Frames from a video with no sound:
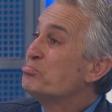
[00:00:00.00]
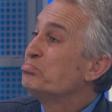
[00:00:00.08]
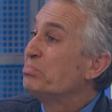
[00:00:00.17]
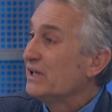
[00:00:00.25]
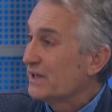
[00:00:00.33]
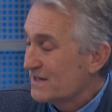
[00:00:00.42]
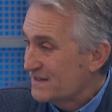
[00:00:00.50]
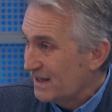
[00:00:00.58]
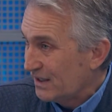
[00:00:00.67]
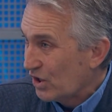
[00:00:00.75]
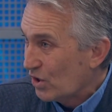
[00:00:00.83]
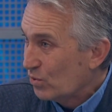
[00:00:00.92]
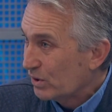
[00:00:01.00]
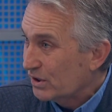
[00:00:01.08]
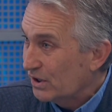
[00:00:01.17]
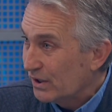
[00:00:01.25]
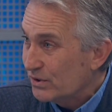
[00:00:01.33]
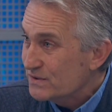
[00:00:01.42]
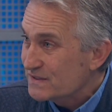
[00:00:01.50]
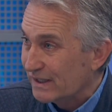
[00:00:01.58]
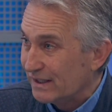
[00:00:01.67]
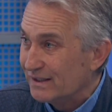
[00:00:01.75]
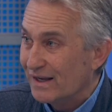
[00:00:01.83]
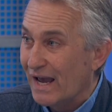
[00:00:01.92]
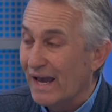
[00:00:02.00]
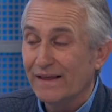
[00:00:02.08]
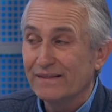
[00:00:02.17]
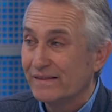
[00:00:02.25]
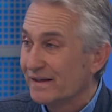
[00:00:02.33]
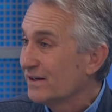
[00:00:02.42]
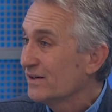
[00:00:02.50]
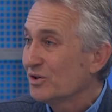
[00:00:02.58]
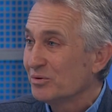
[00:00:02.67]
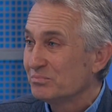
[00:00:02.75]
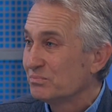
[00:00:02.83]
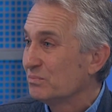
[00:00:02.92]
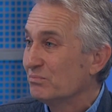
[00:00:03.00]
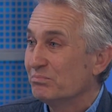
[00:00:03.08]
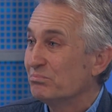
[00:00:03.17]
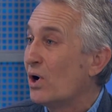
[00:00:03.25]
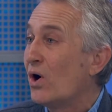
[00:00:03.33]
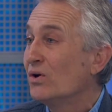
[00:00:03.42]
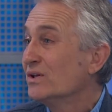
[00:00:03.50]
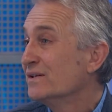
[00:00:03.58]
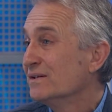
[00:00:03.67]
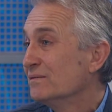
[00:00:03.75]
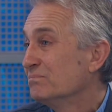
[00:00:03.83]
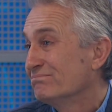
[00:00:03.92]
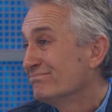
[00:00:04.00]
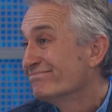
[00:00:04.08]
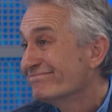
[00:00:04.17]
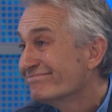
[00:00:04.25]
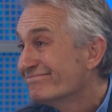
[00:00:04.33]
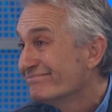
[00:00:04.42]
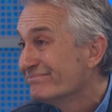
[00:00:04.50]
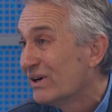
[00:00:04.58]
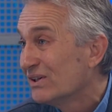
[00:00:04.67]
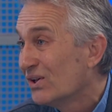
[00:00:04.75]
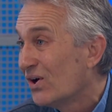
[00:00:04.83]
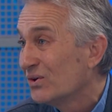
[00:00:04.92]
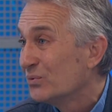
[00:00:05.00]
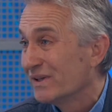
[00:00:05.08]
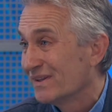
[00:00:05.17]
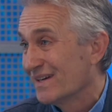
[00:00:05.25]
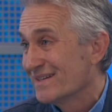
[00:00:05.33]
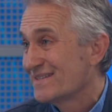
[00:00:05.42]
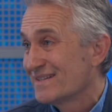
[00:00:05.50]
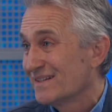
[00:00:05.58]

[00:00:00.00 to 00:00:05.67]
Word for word: because they know we're closing and they're bawling along with us.